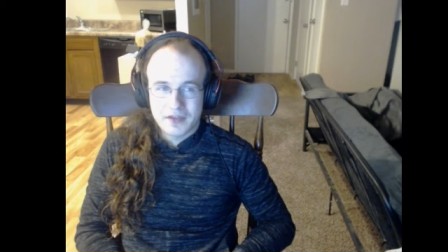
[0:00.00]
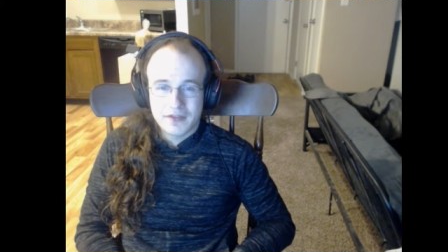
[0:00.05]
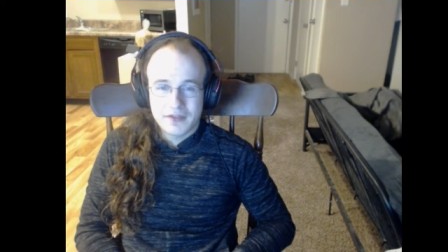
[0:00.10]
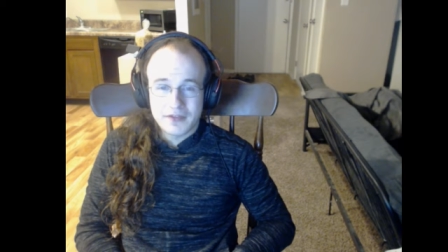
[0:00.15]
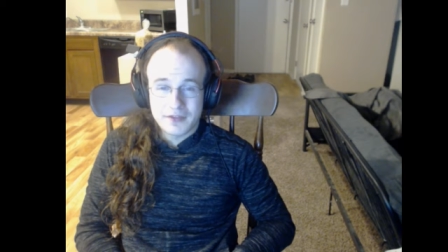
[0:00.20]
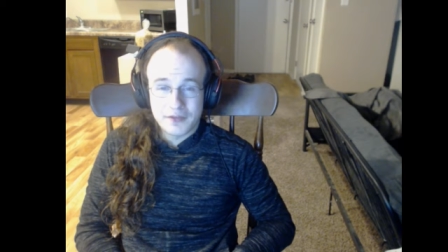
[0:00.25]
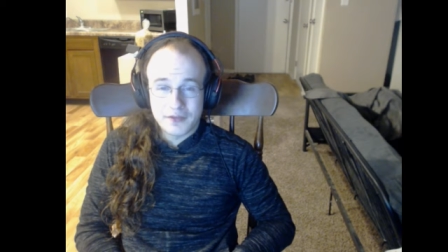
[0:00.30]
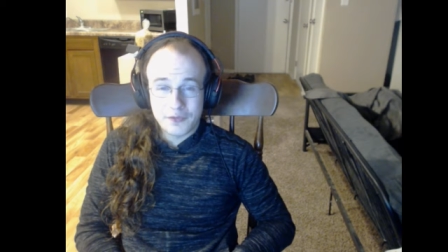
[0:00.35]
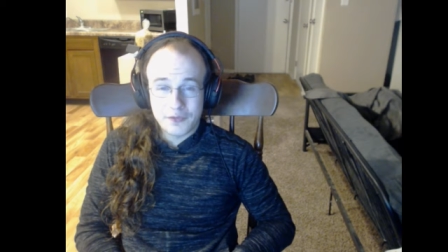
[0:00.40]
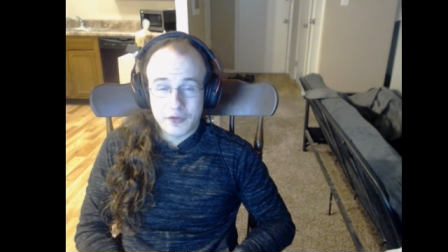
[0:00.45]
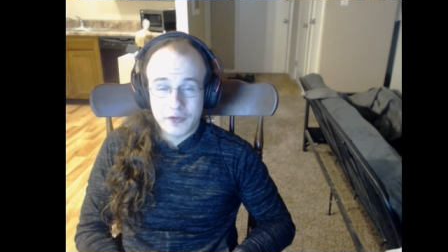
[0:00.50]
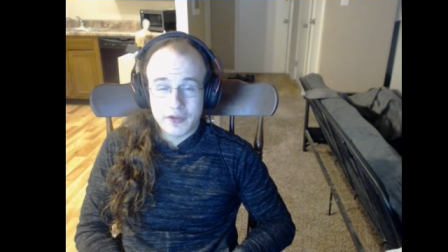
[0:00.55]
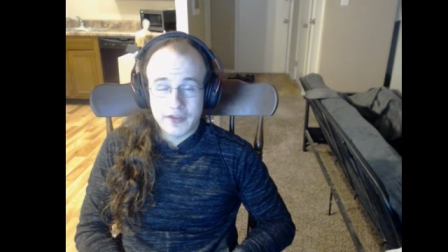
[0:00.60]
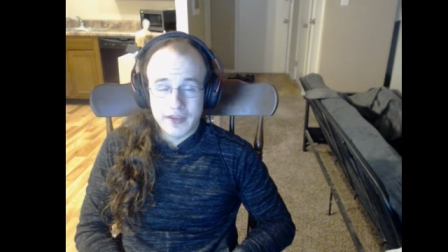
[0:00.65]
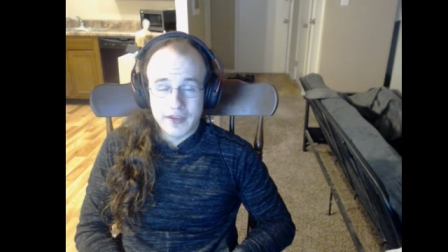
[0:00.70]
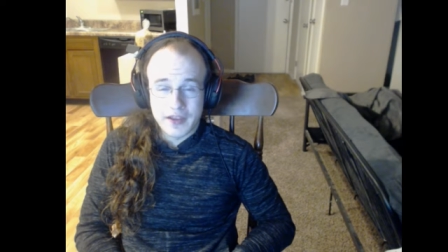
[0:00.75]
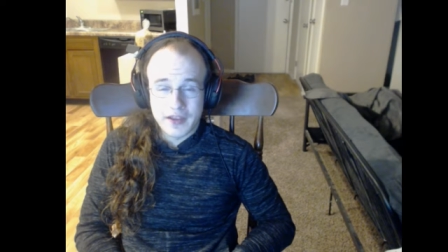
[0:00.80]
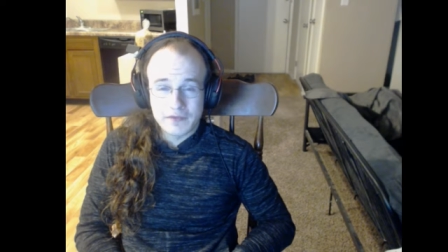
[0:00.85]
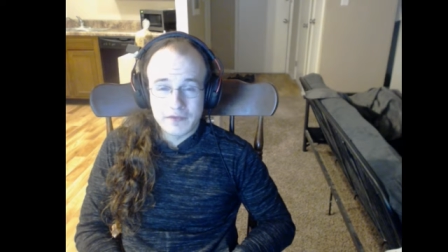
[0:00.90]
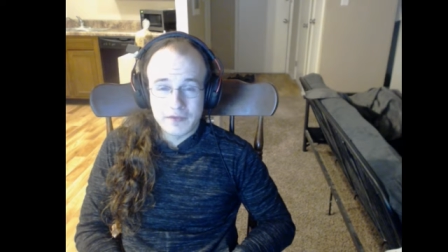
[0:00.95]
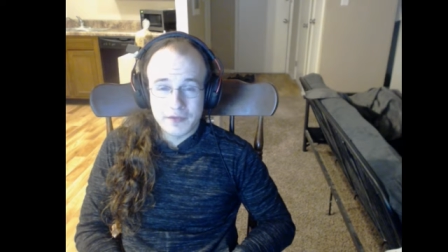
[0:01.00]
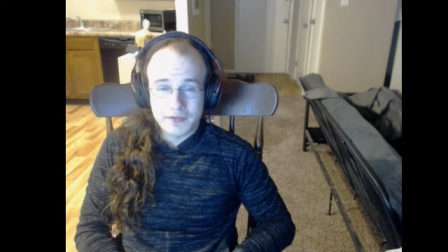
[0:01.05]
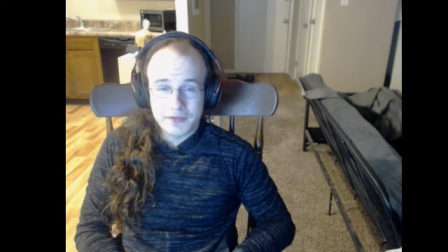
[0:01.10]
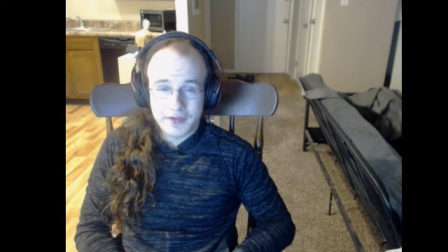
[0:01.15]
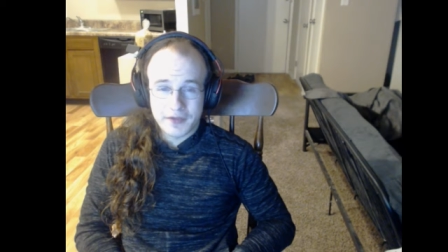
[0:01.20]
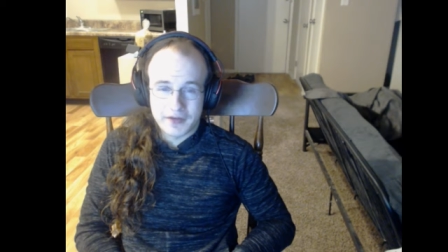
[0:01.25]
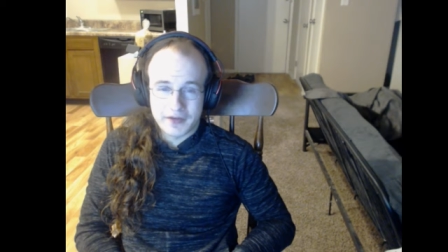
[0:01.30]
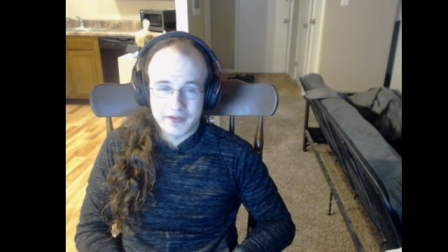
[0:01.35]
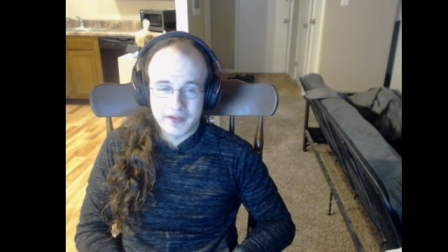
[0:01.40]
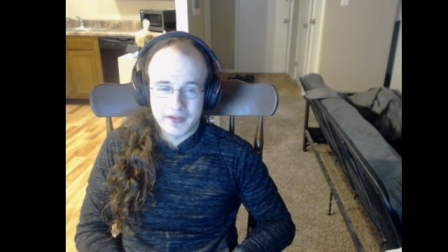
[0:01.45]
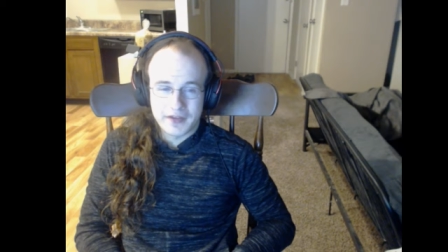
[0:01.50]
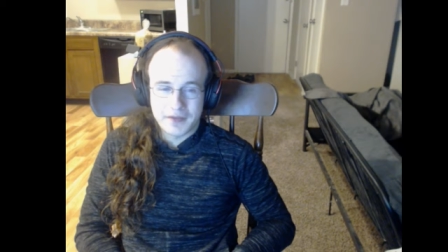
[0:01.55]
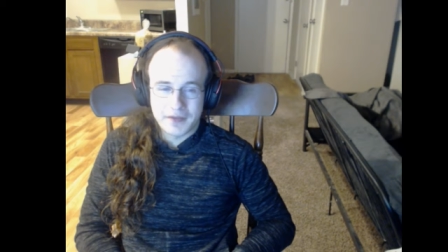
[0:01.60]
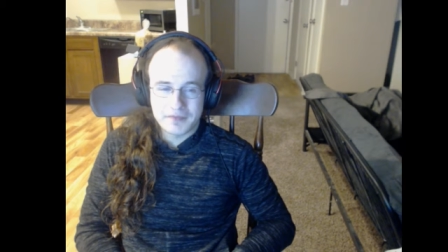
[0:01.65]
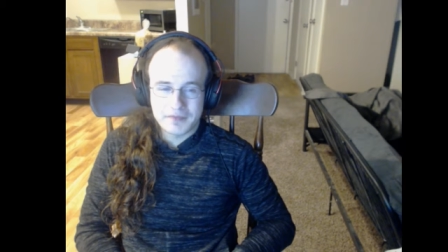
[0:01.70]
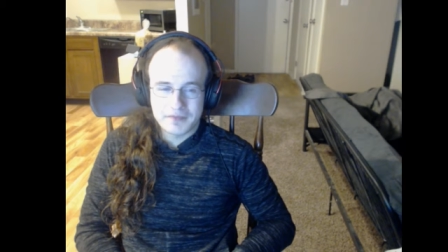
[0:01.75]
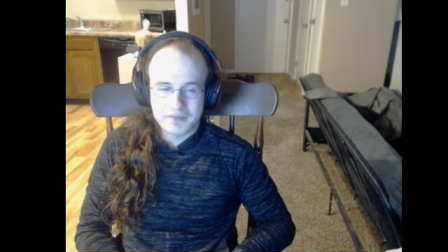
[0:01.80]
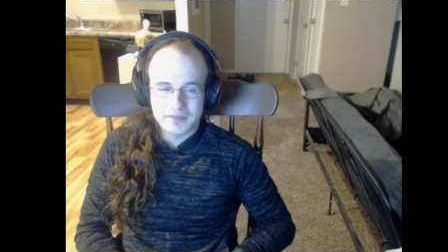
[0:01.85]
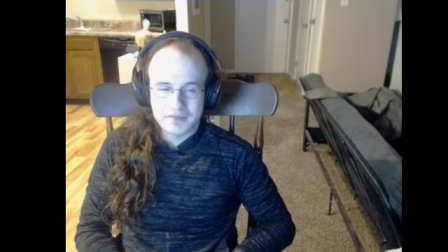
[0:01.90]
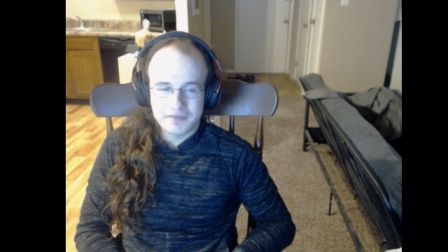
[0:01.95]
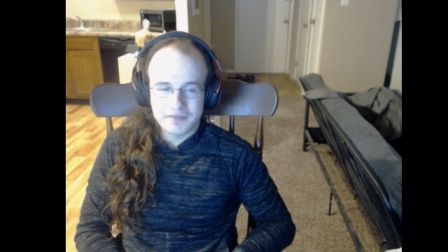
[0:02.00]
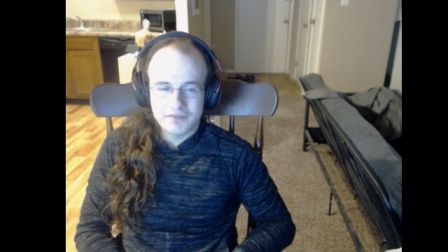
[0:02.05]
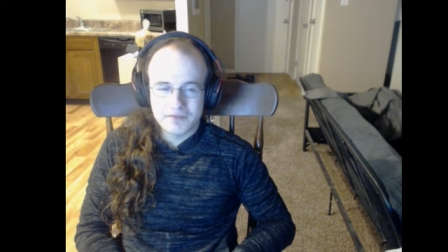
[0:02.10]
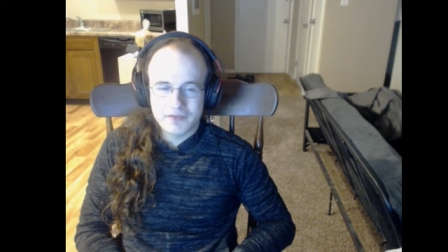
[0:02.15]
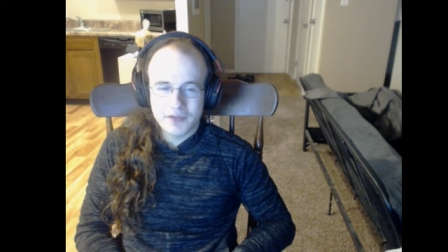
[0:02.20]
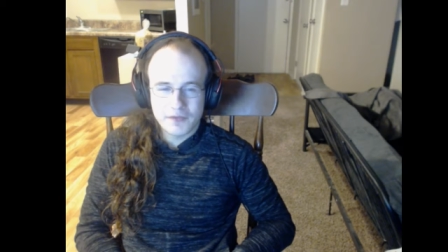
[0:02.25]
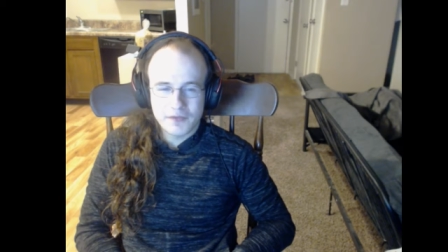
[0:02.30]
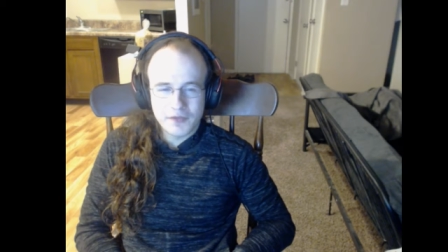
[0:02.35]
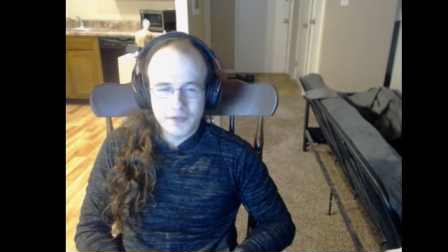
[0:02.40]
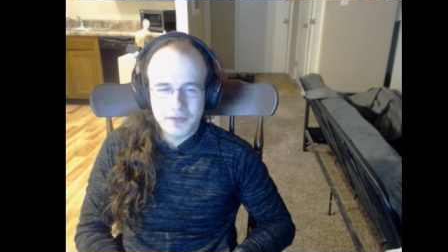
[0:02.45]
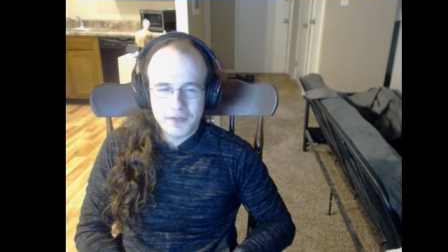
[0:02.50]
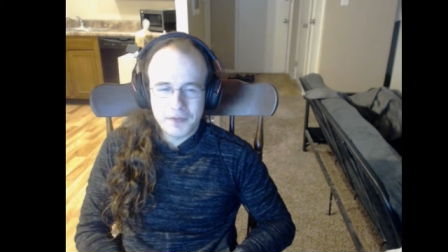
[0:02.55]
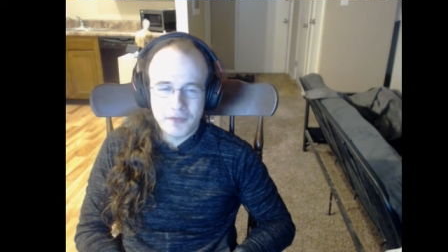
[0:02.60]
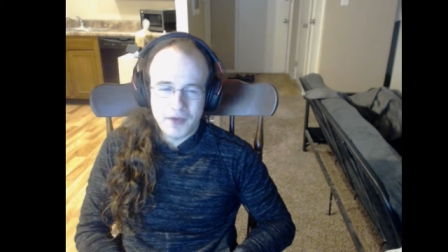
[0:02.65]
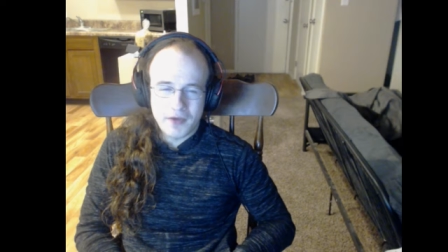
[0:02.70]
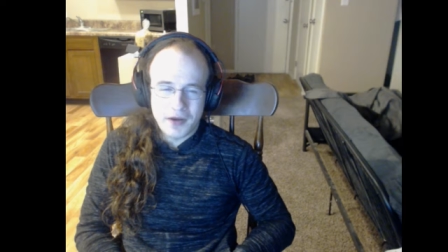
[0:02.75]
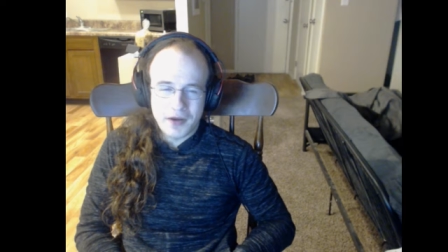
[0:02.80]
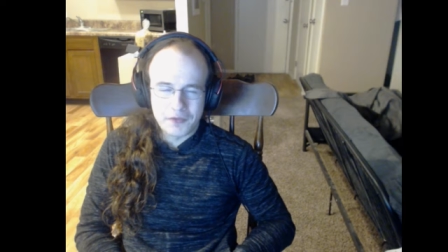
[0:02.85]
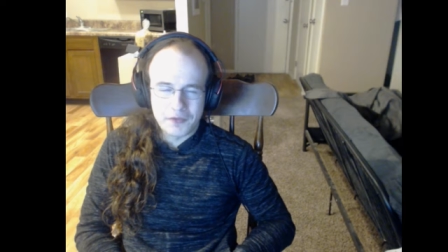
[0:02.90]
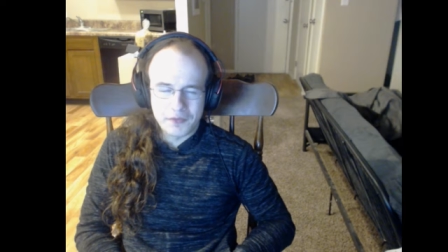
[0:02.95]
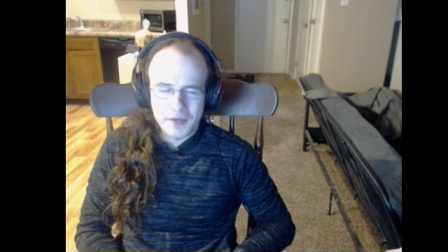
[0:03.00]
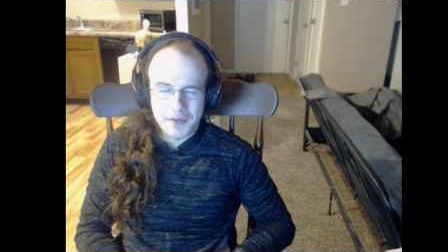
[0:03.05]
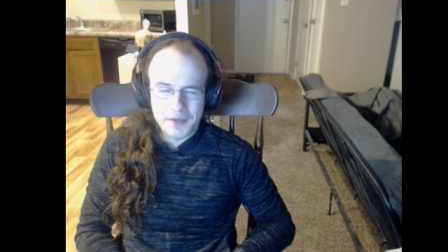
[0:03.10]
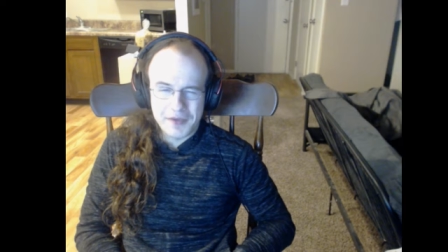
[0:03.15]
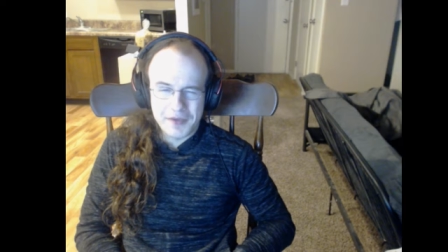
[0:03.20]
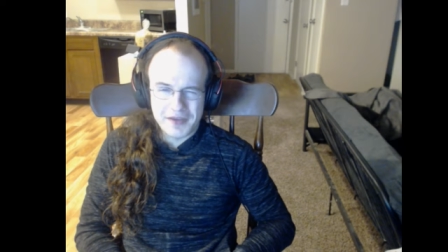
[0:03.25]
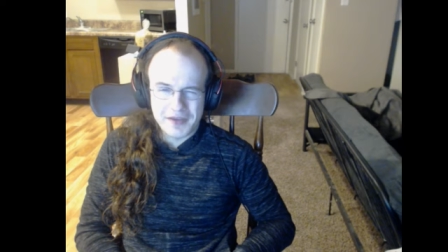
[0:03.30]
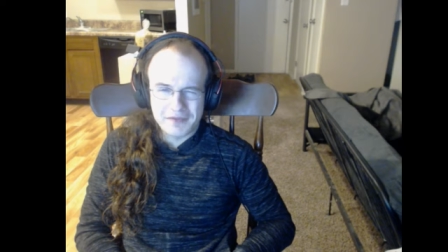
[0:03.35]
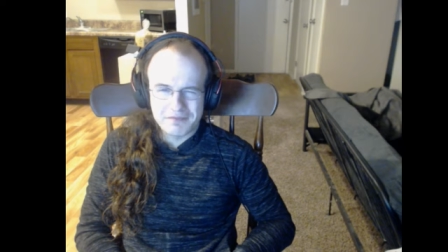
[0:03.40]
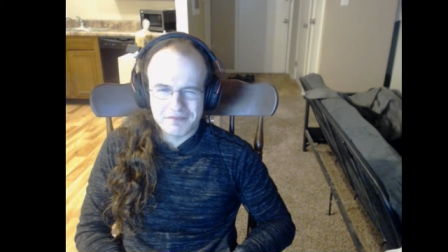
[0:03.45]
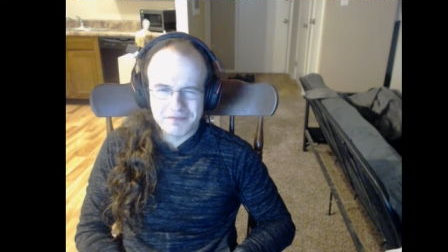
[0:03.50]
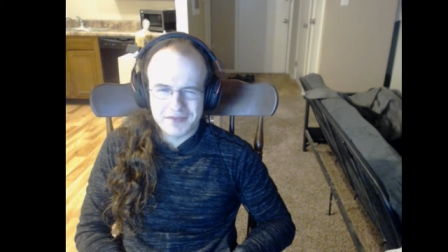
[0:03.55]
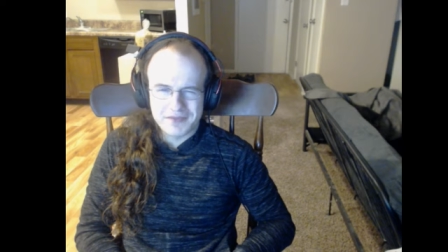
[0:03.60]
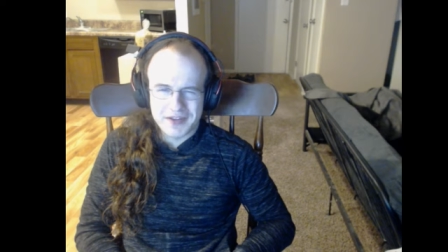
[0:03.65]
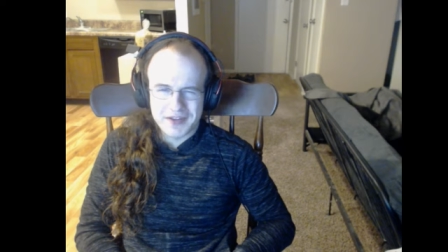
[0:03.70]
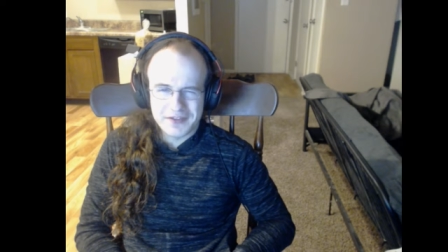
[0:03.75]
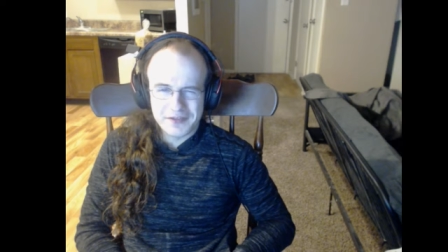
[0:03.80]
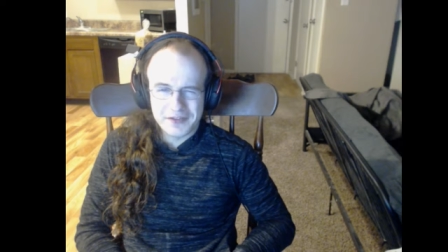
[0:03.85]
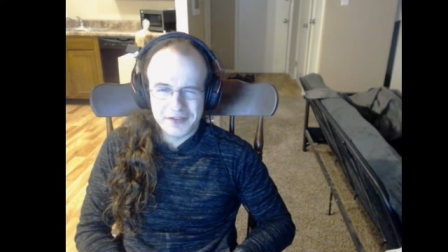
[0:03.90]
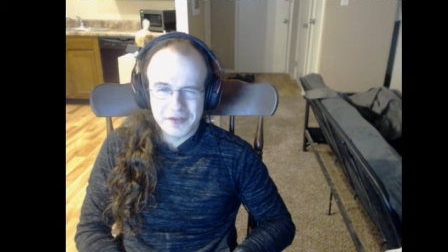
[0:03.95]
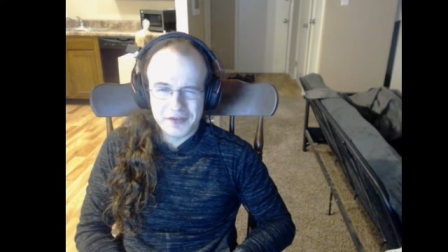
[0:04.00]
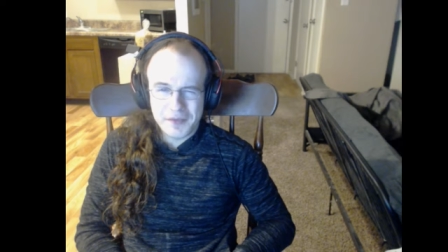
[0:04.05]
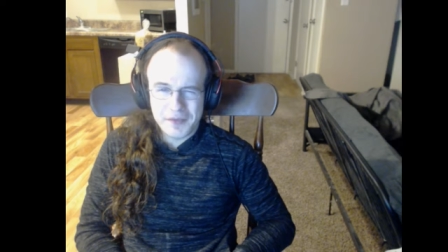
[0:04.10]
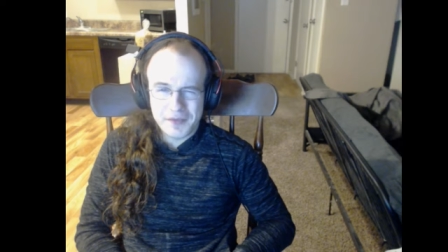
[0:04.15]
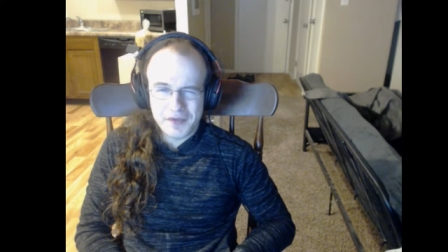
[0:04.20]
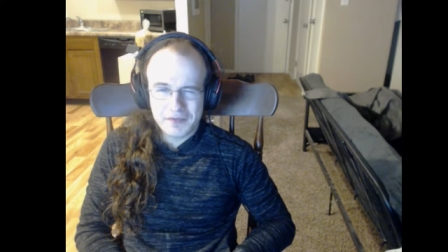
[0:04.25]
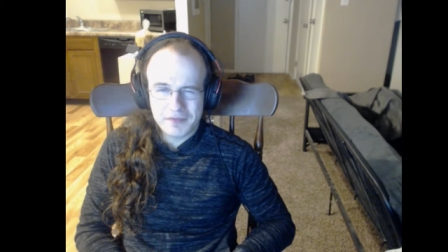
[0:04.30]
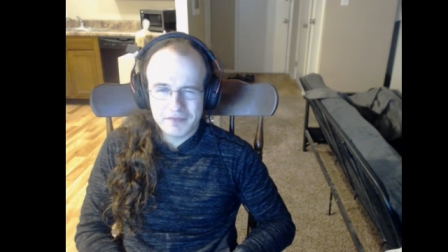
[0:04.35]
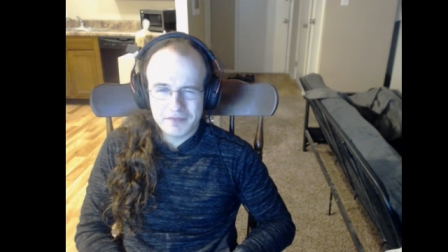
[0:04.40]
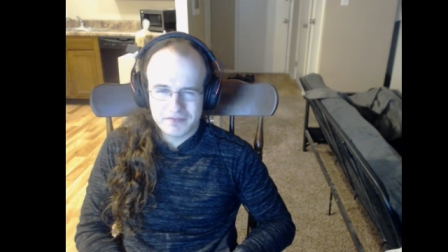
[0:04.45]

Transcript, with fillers: In the story again for the second time. This first time I played it was maybe 10 years ago, maybe?